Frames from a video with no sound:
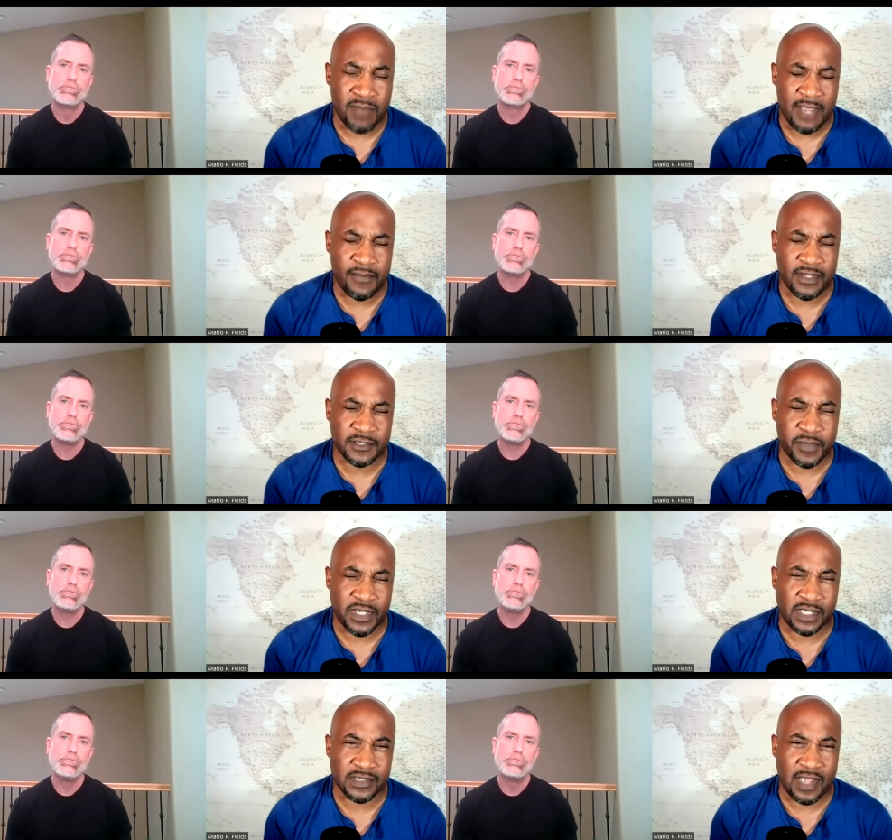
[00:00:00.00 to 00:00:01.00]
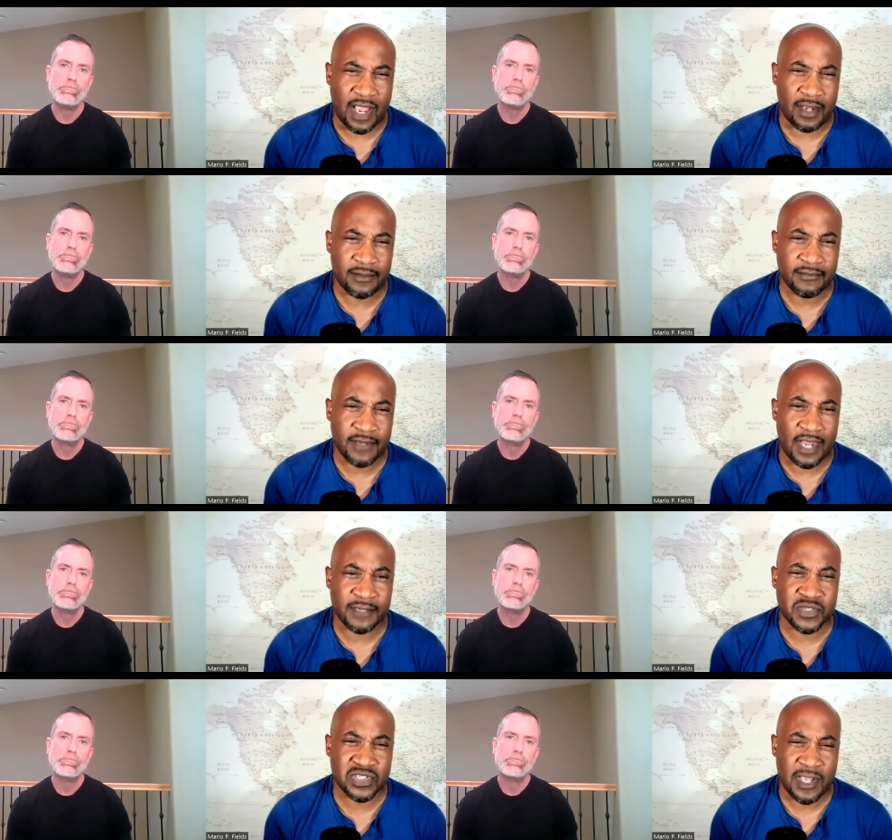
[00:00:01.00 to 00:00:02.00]
Speaker 1: maybe it's because I'm
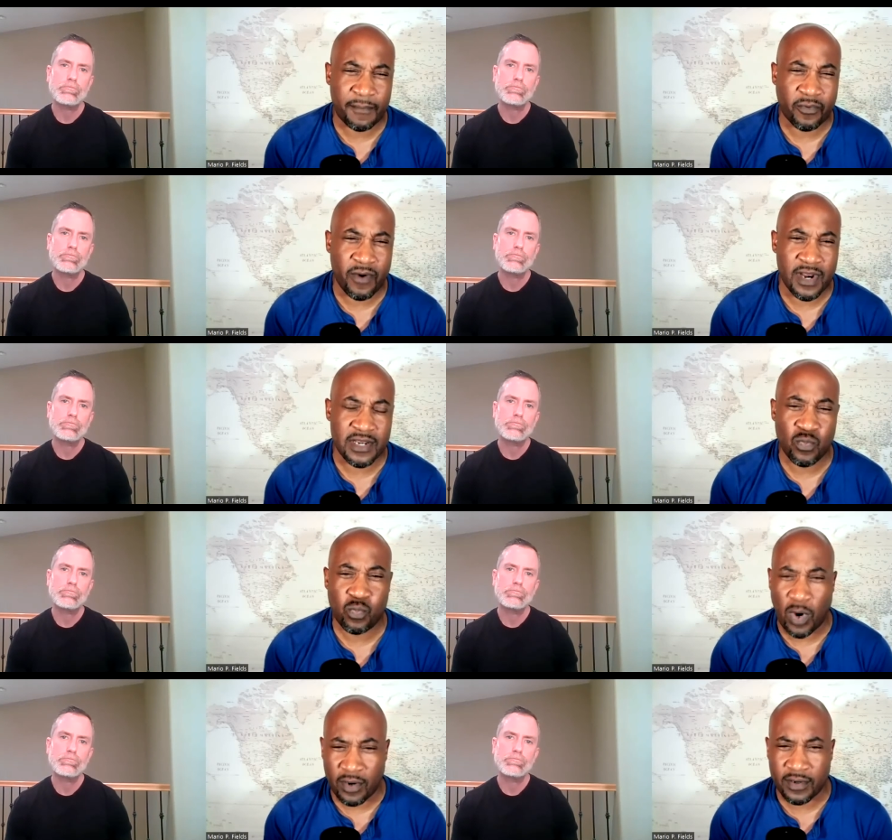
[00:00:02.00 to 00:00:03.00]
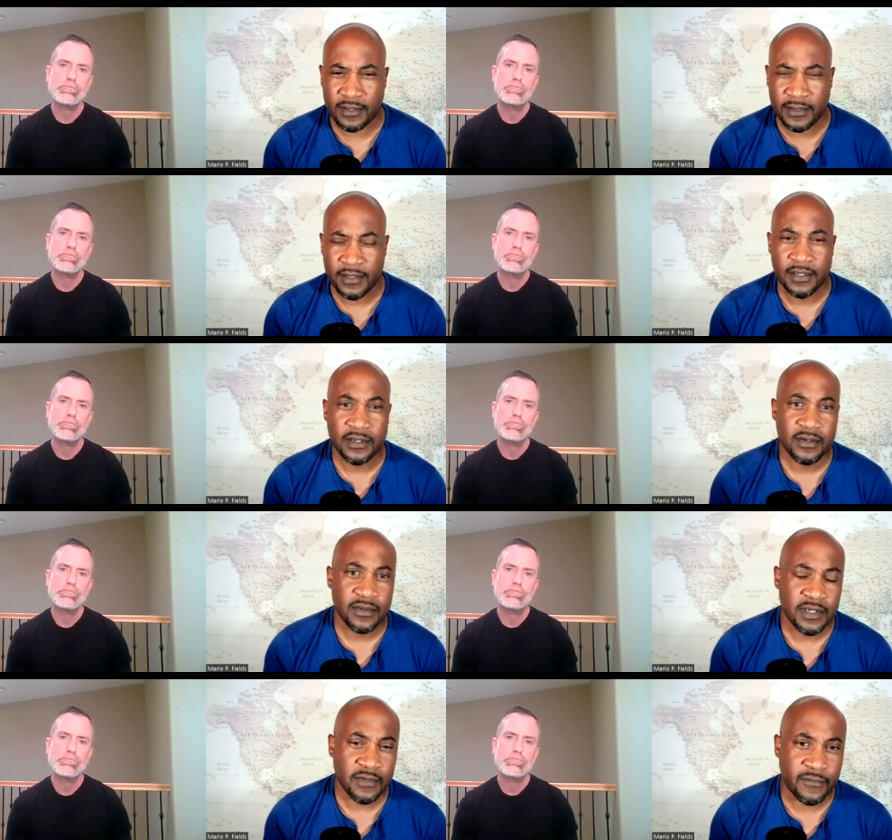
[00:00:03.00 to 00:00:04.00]
I'm separating work
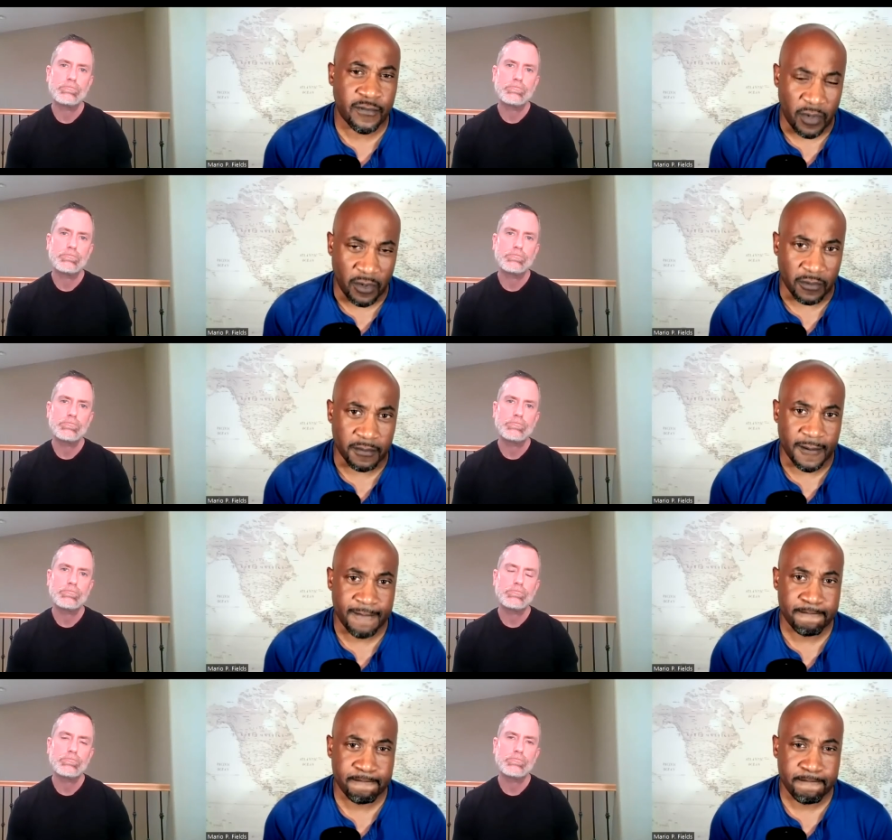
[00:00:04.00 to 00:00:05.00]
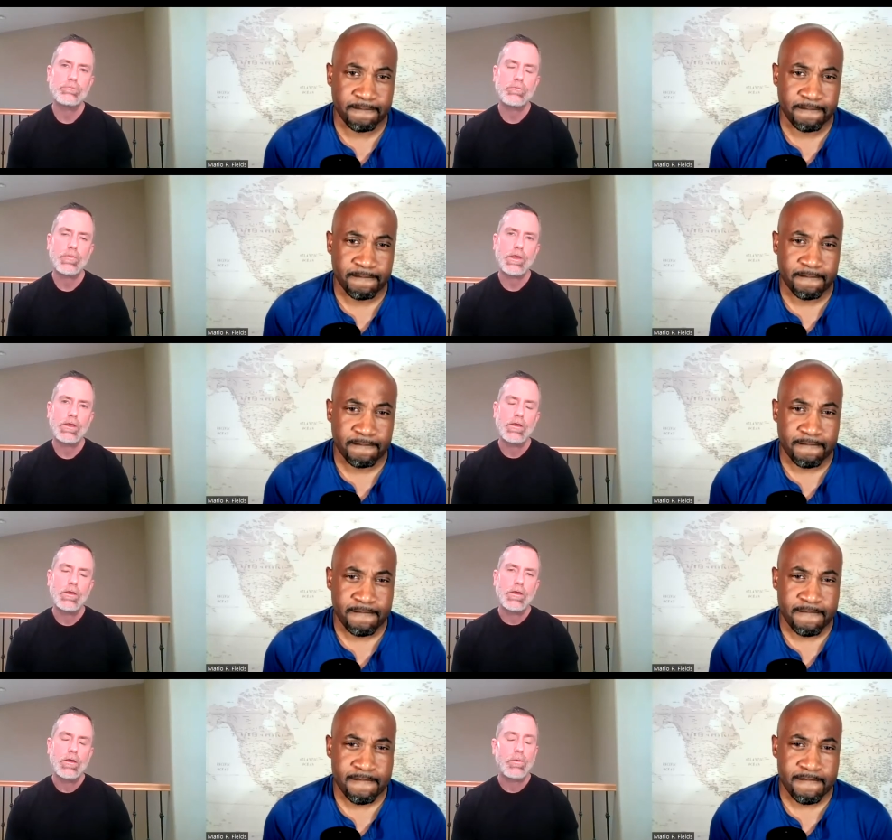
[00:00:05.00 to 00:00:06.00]
from home.
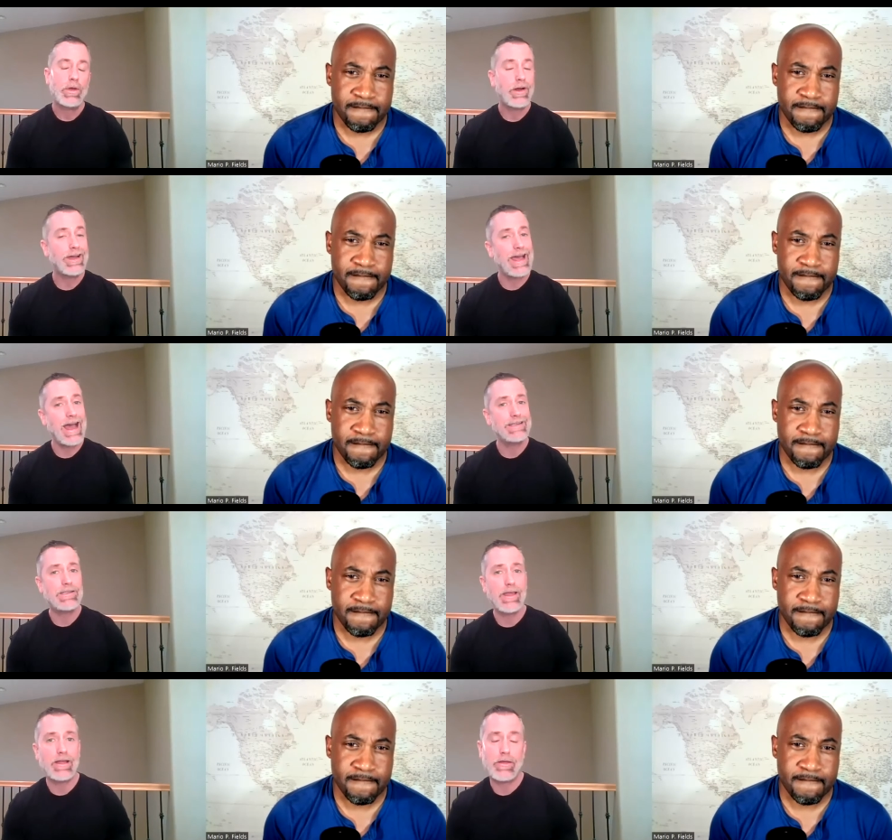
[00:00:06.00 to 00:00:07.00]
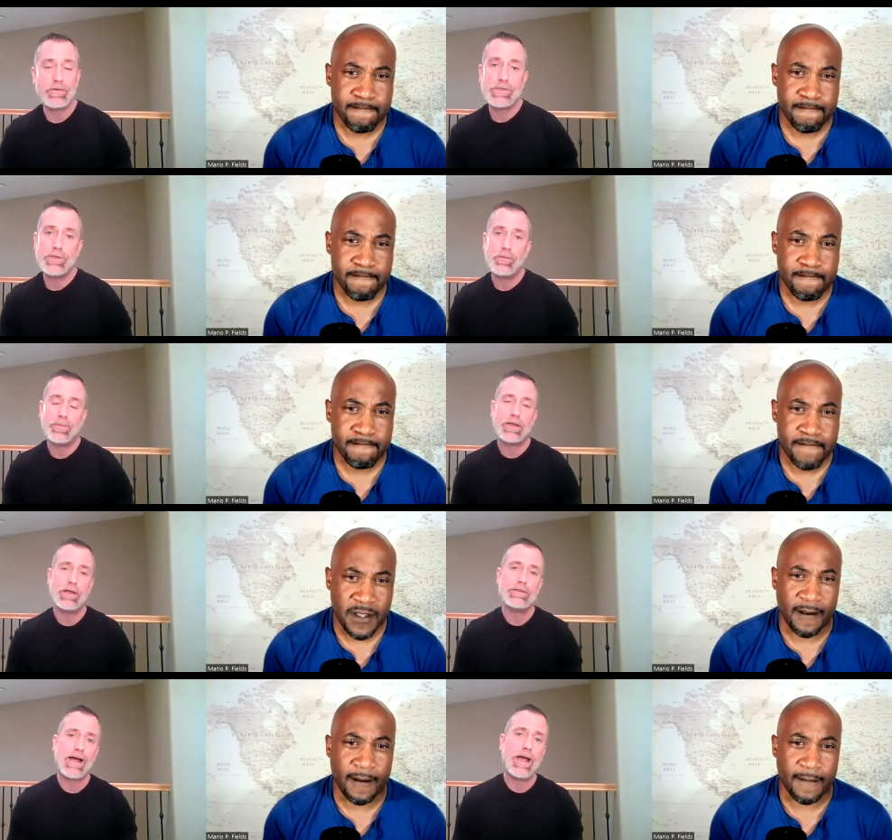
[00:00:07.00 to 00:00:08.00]
Speaker 2: Well, you know, I gotta add to that though, too,
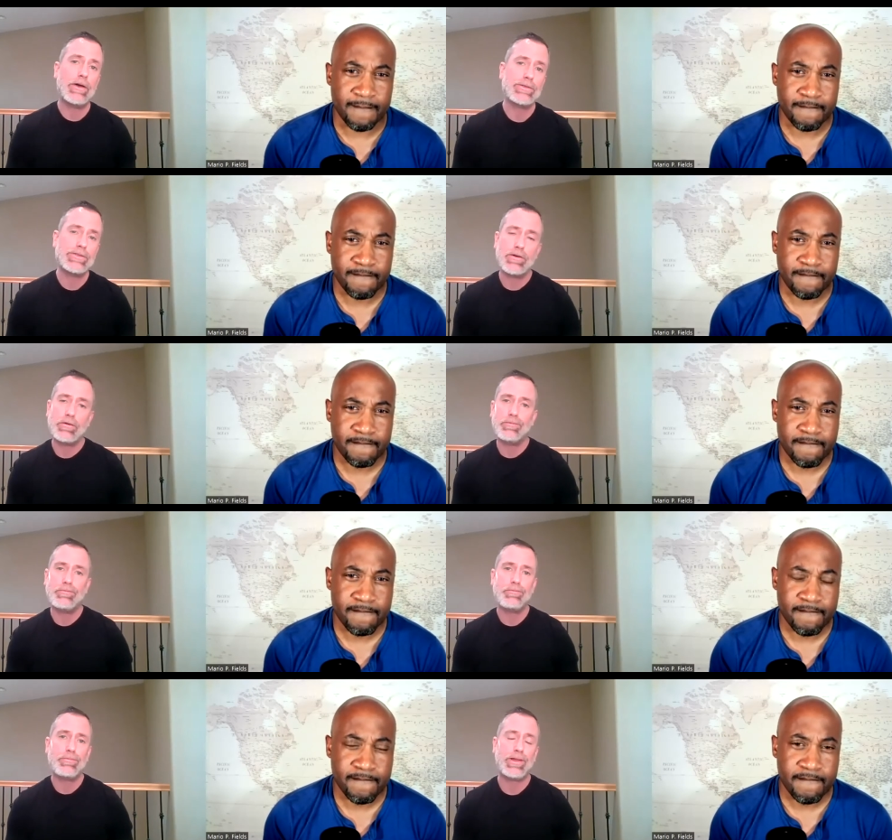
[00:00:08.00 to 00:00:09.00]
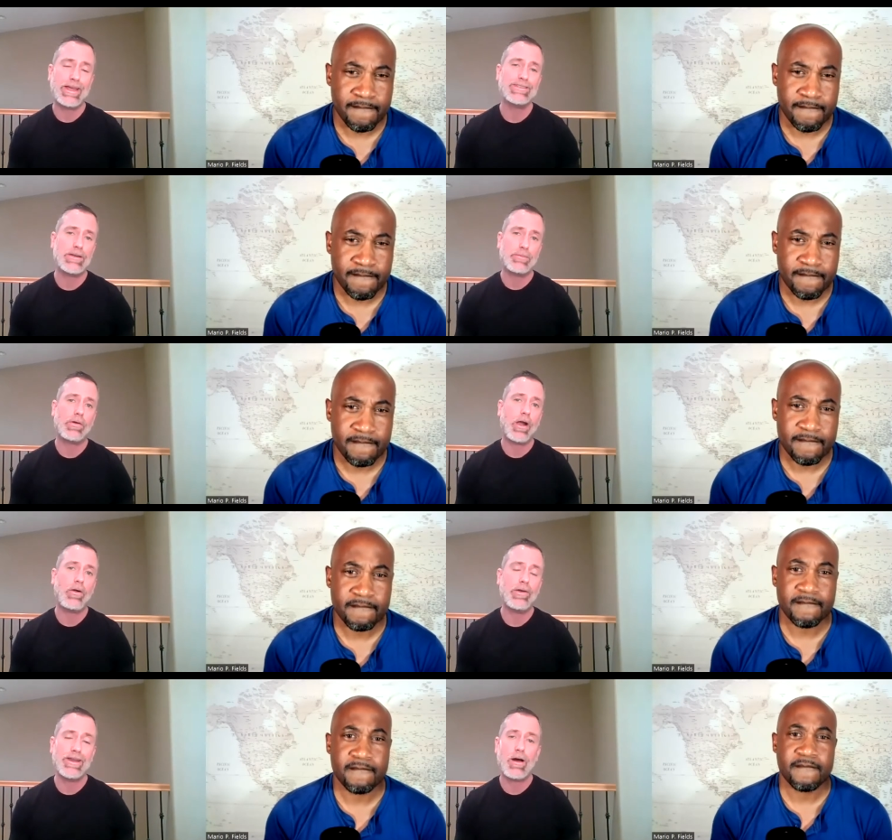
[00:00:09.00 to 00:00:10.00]
because yeah. I also placed a
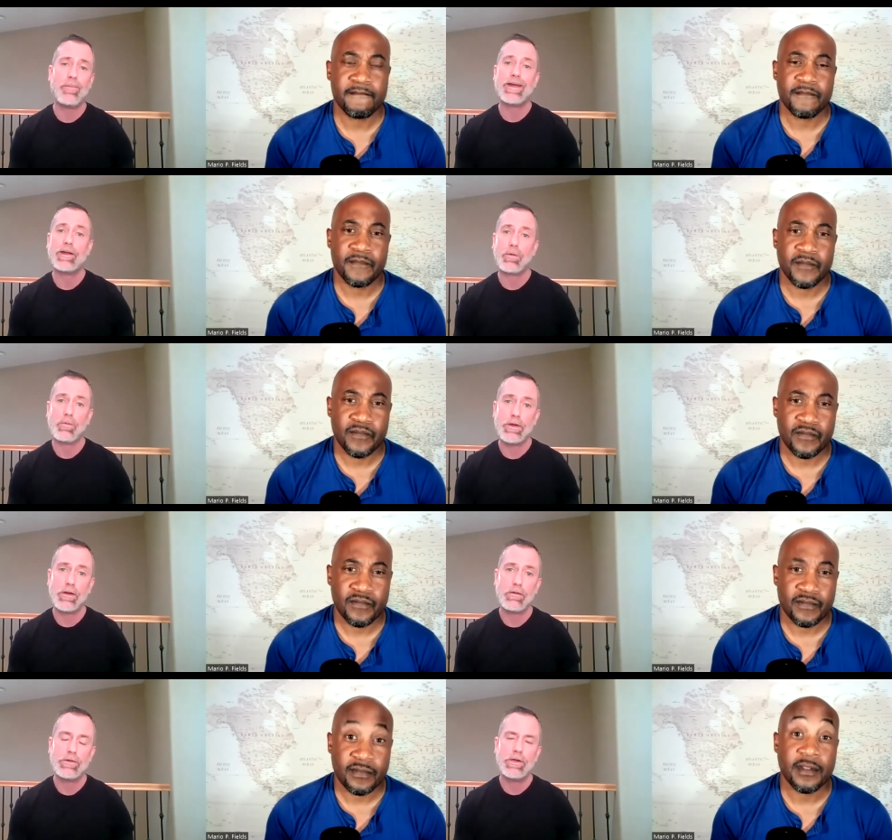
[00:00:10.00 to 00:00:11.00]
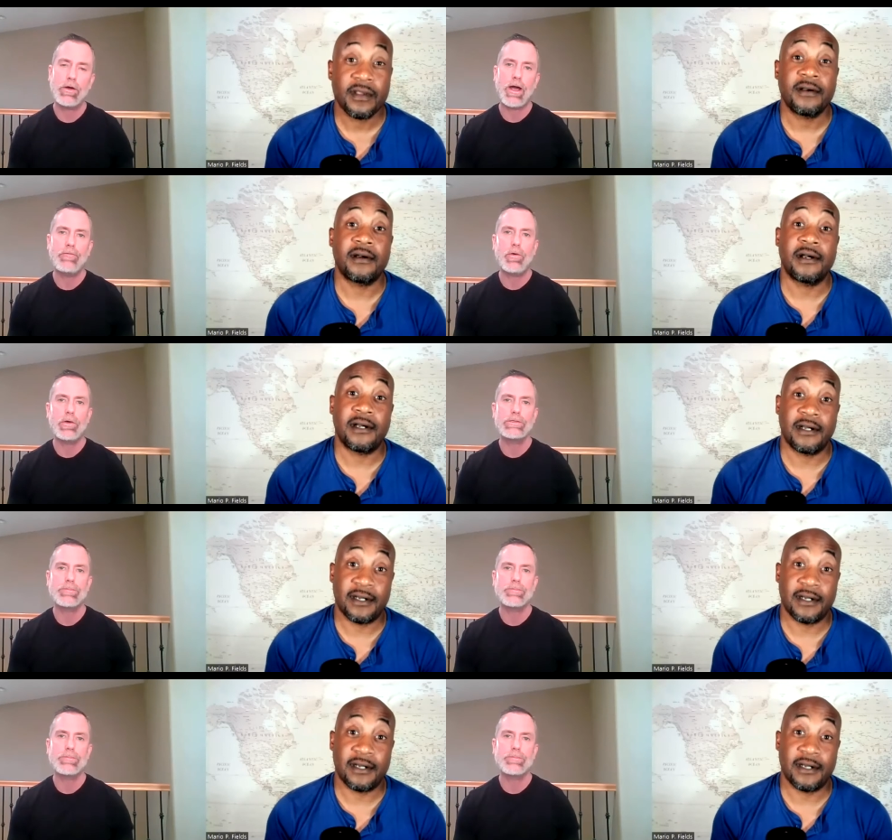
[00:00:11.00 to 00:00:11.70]
priority on my career. You know, I've always uh,